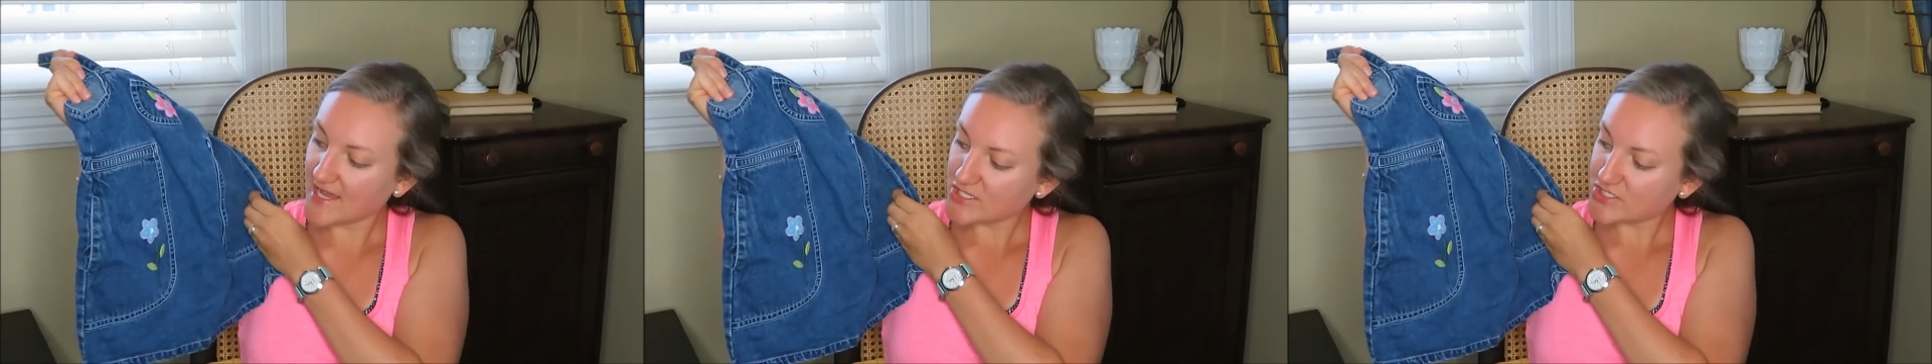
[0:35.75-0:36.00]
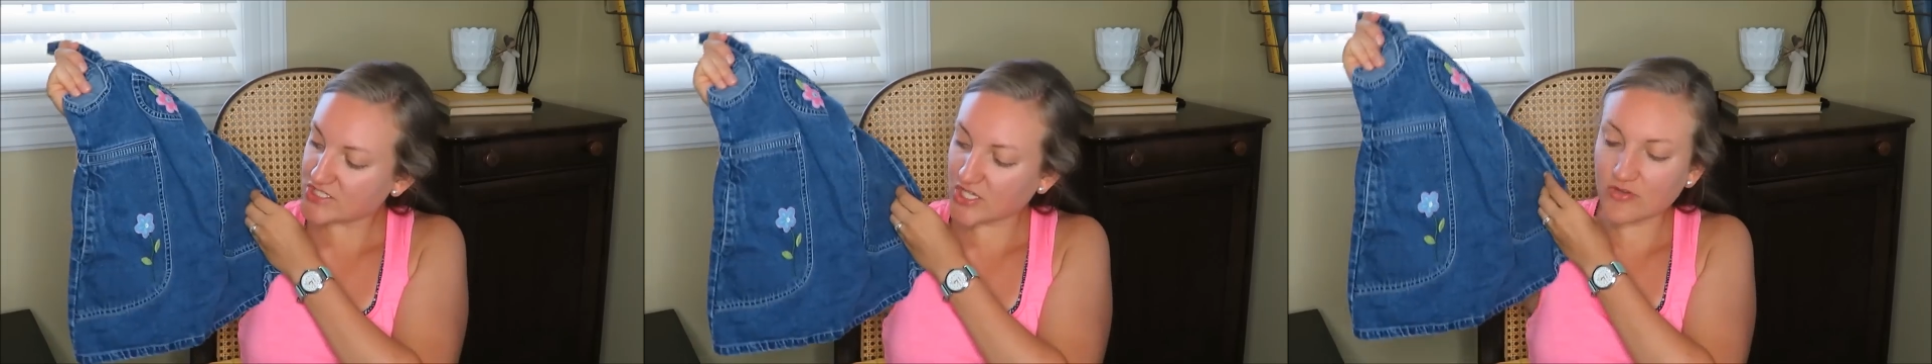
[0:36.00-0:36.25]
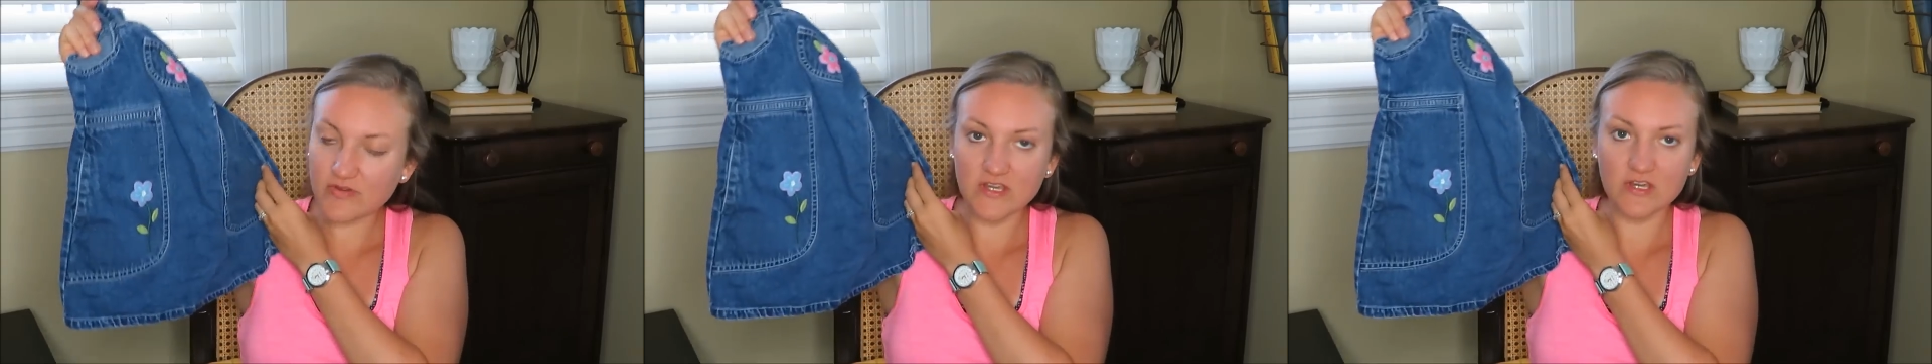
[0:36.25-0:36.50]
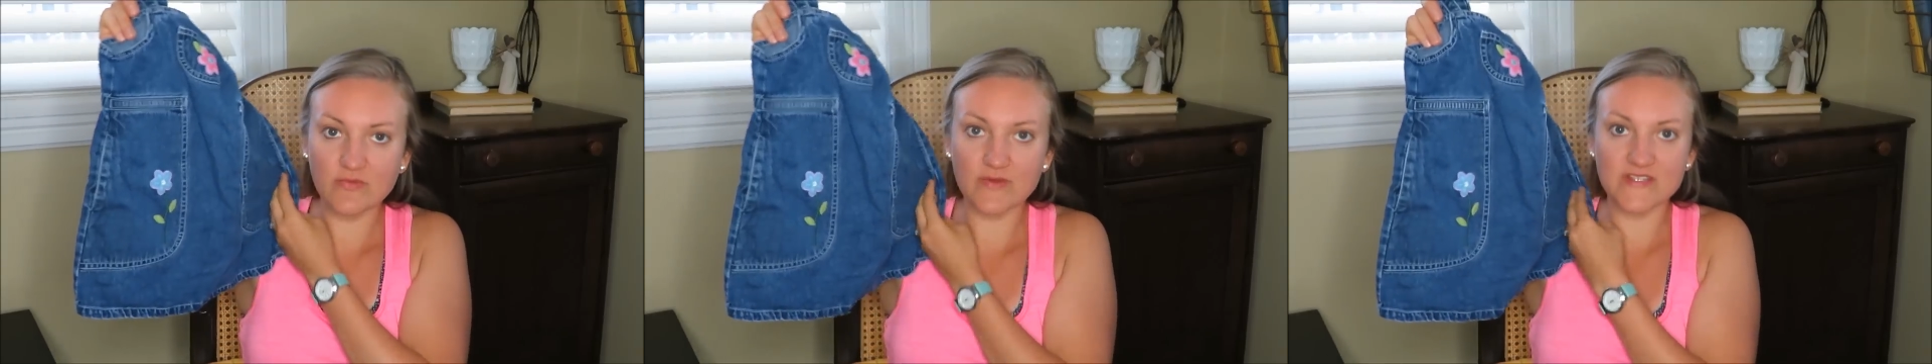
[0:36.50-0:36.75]
So
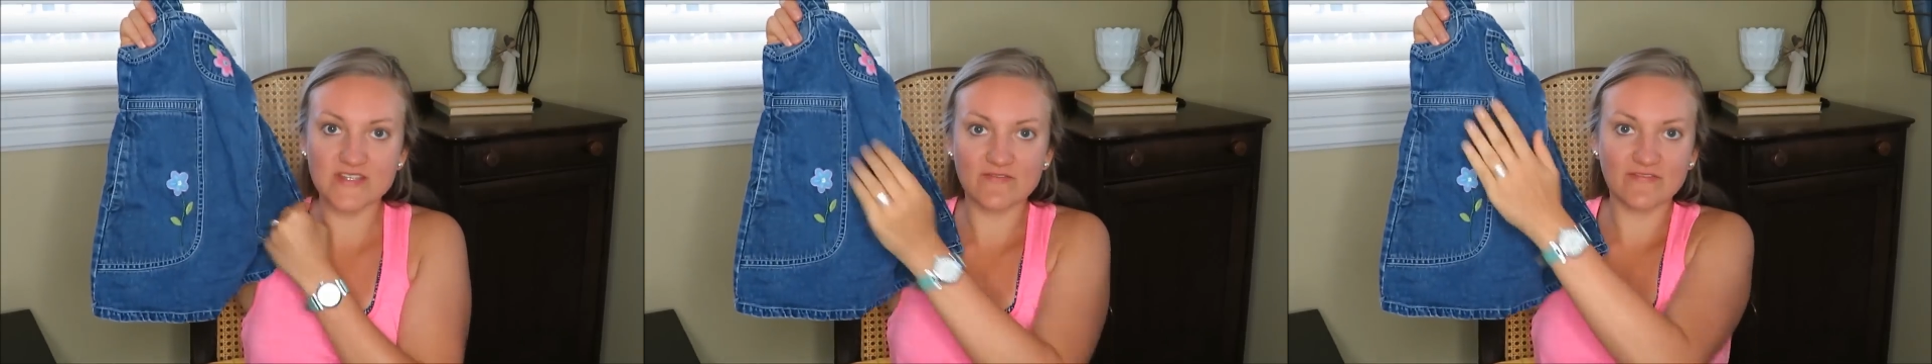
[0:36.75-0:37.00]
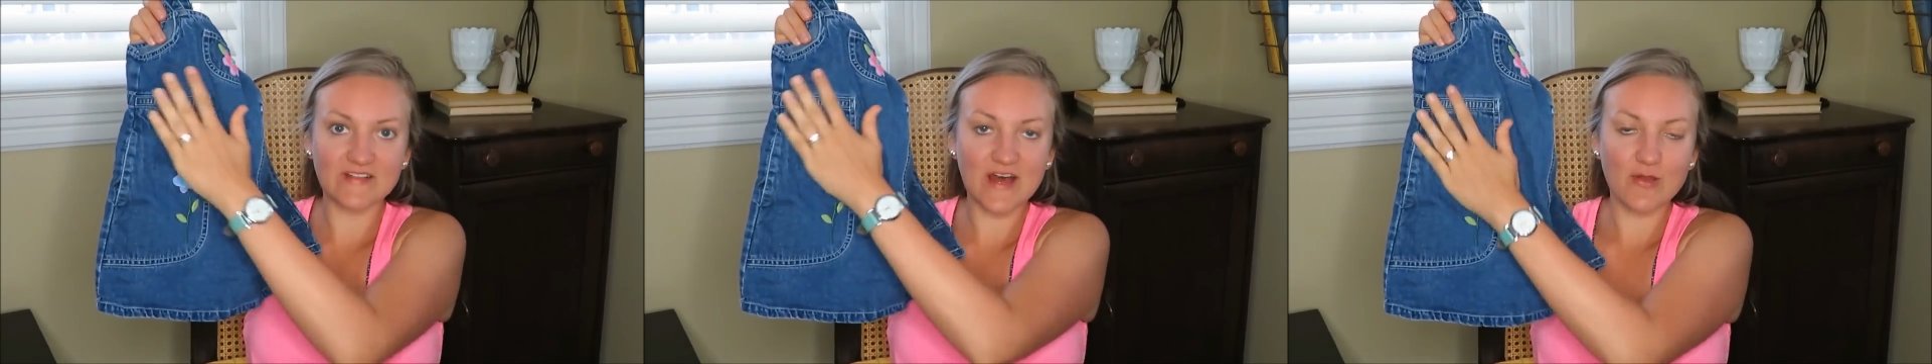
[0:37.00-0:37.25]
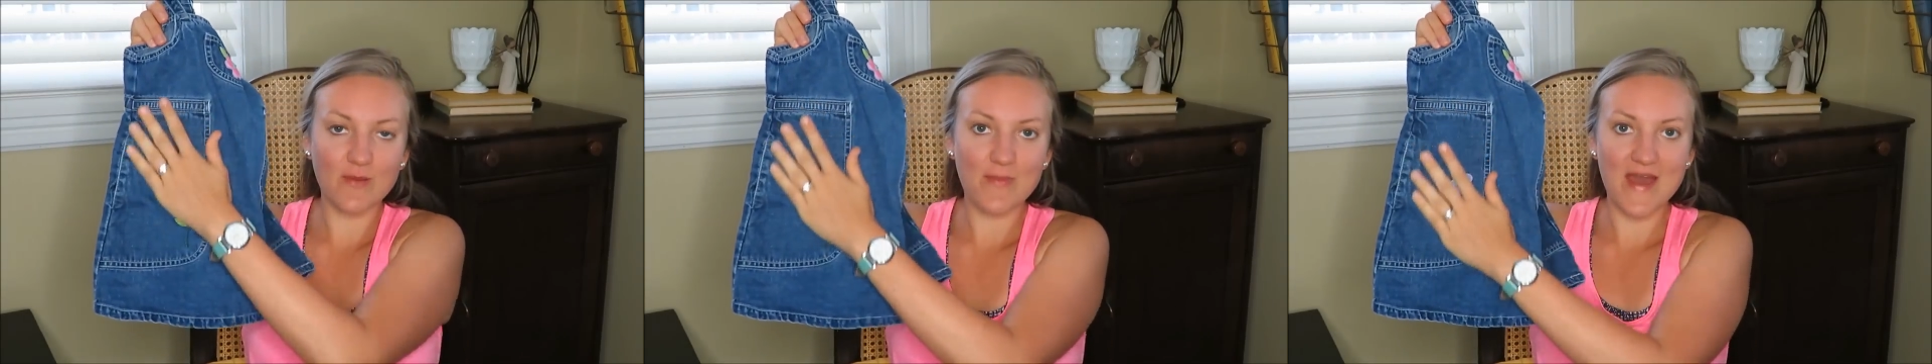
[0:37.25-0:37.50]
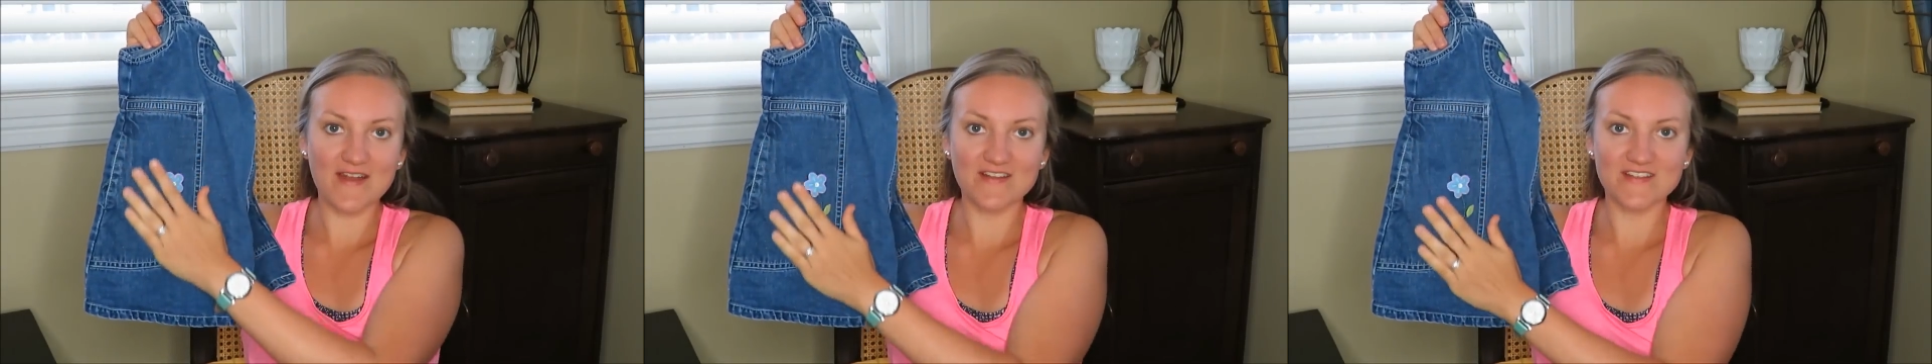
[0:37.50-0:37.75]
cute with some flower
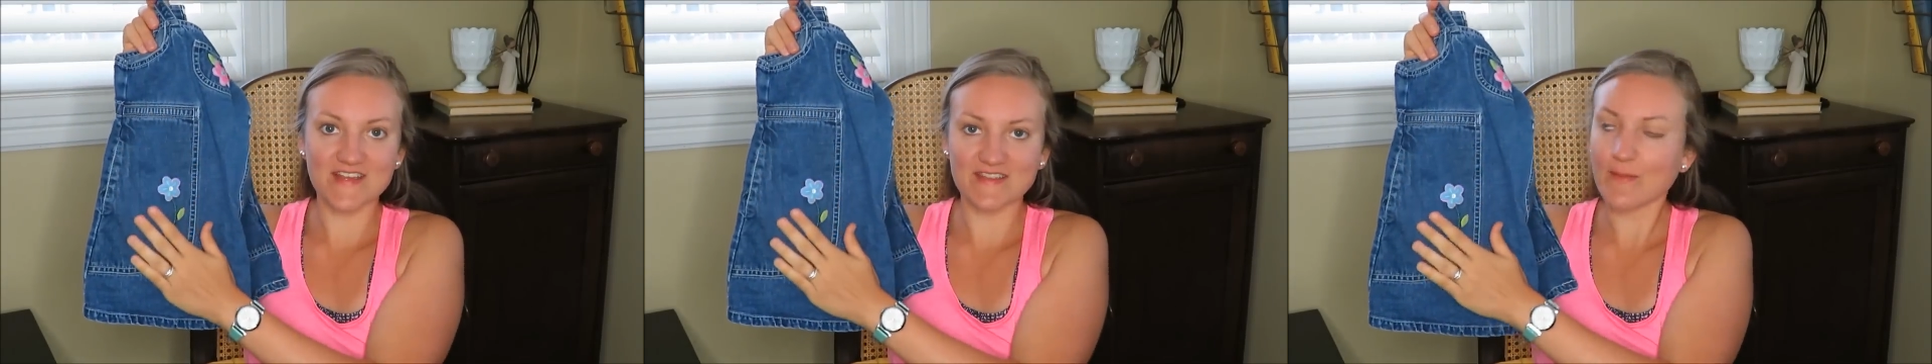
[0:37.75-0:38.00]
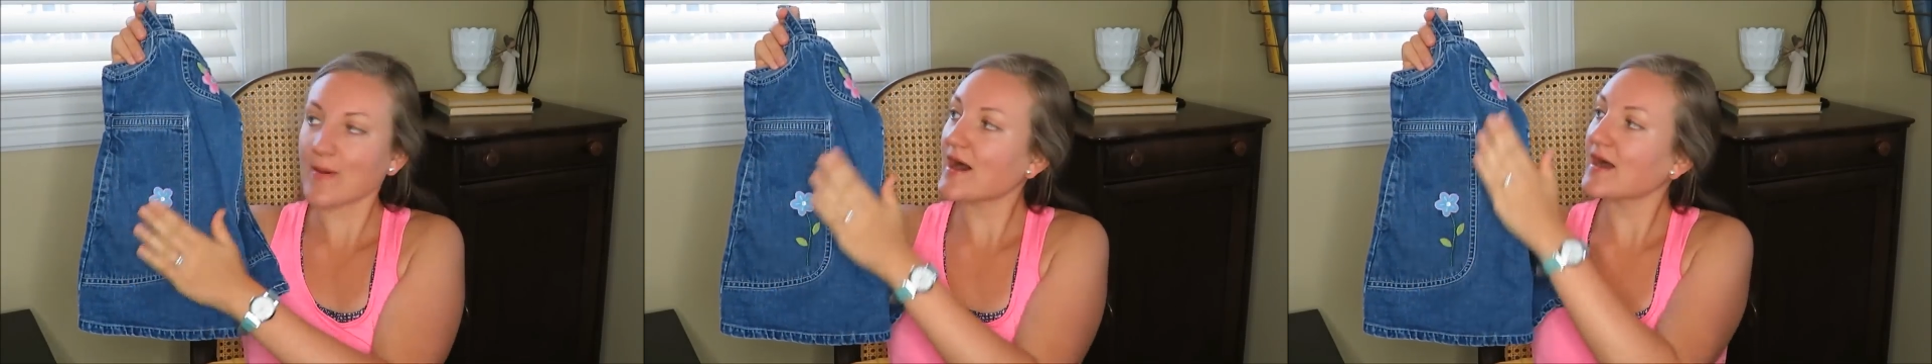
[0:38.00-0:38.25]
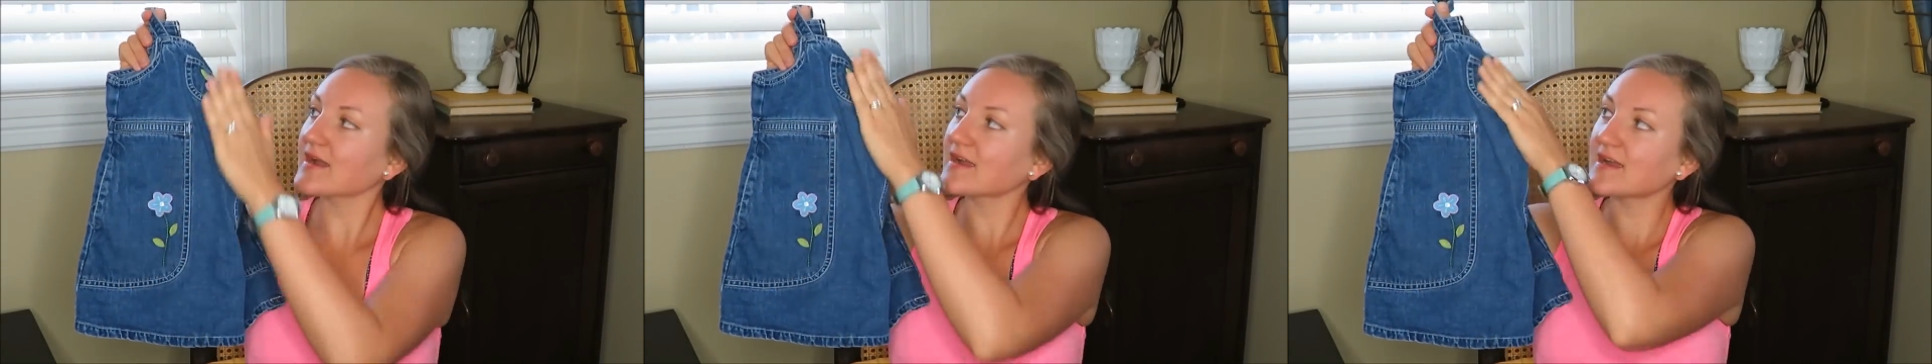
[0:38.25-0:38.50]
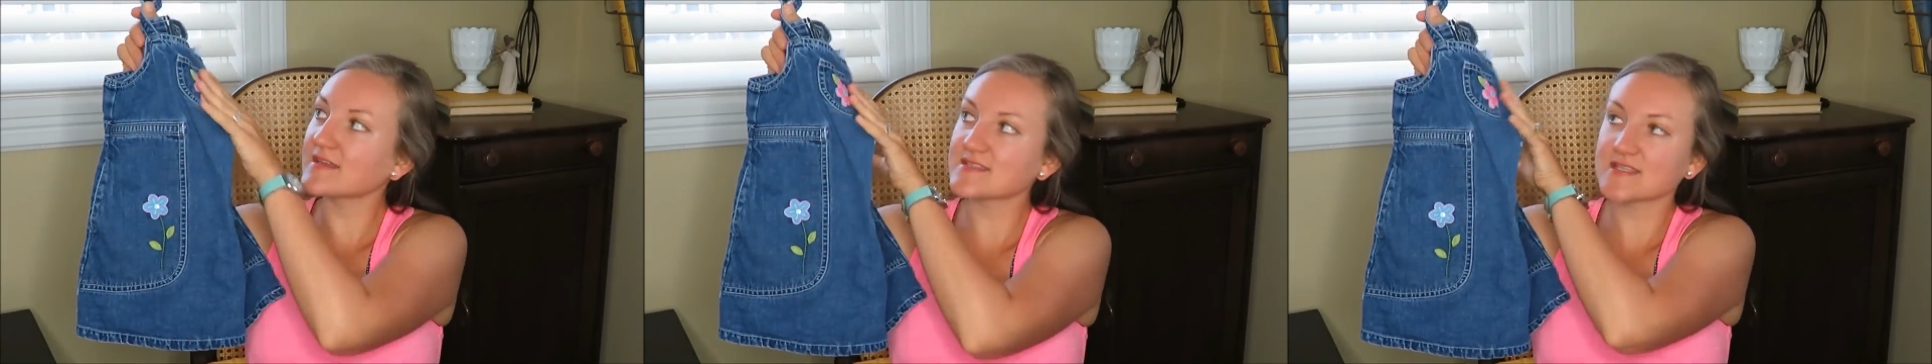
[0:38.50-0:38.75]
patterns on the
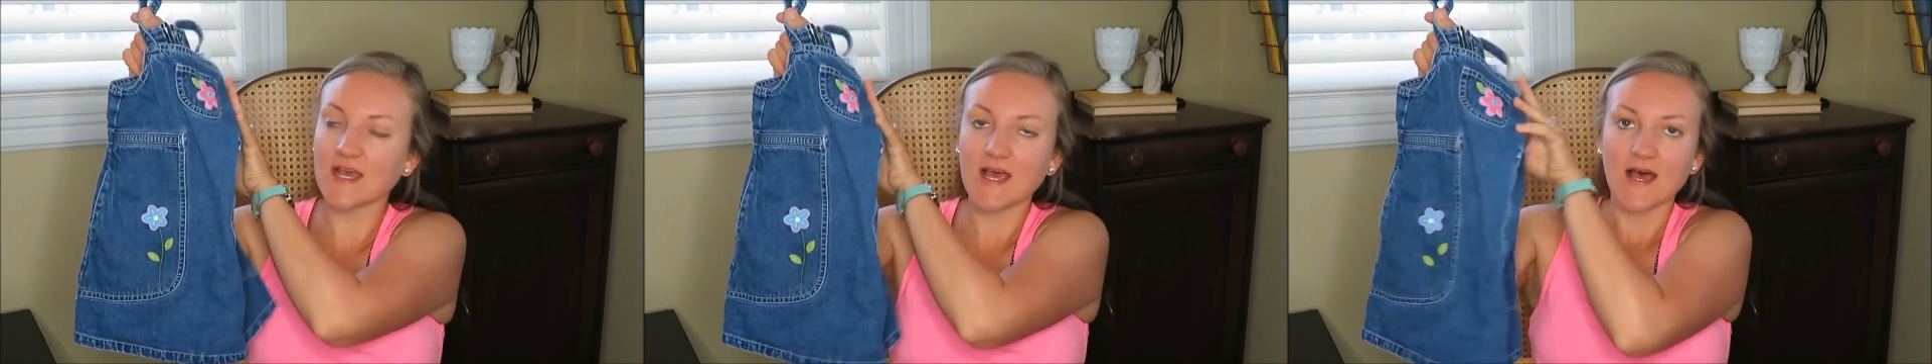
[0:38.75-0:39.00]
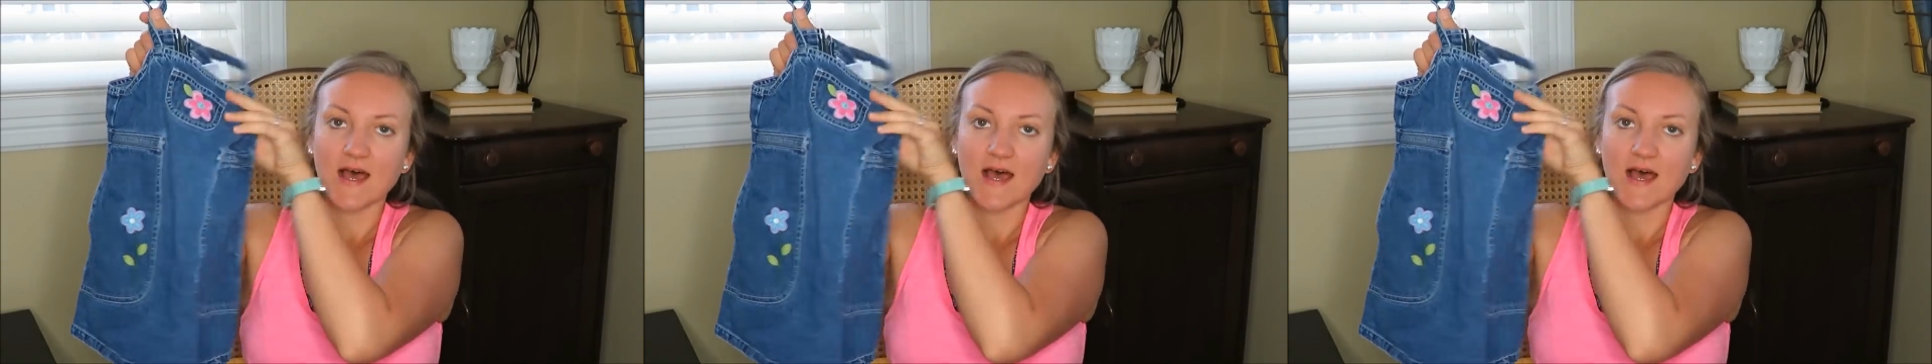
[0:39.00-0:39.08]
pockets.